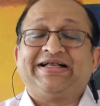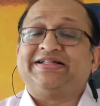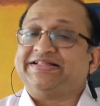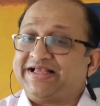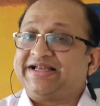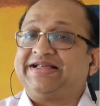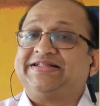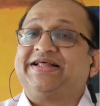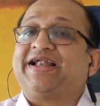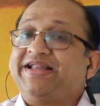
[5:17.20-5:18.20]
then
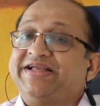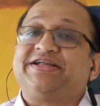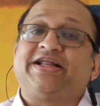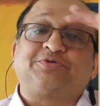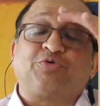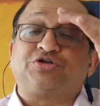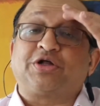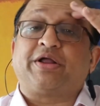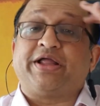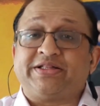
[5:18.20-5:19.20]
the radiation
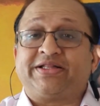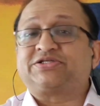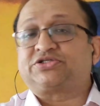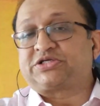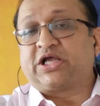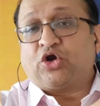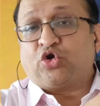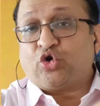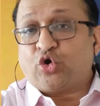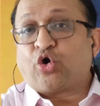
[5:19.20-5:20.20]
exposure in this
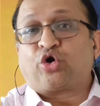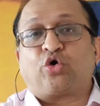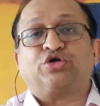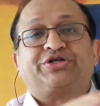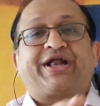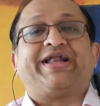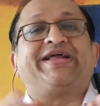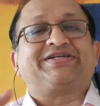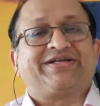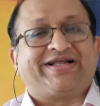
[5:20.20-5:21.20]
low dose
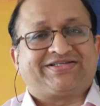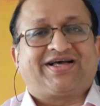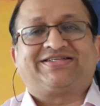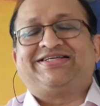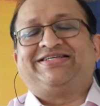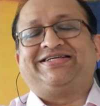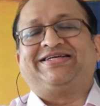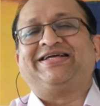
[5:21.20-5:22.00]
radiation HRCT